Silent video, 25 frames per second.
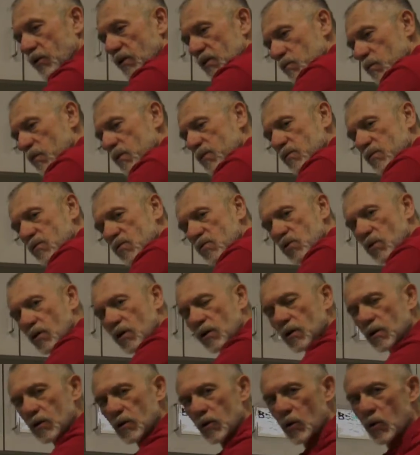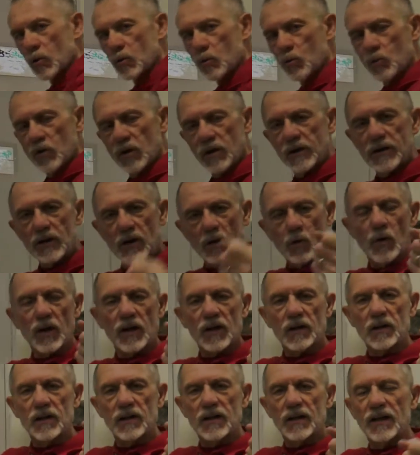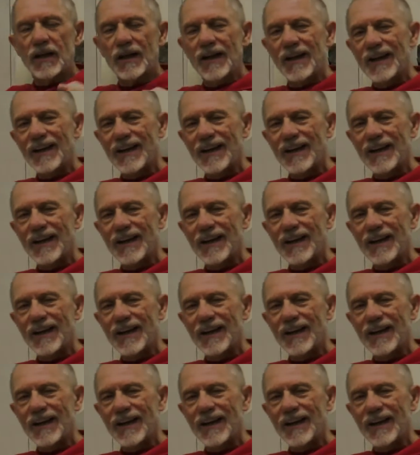because when you jerk a load really quickly,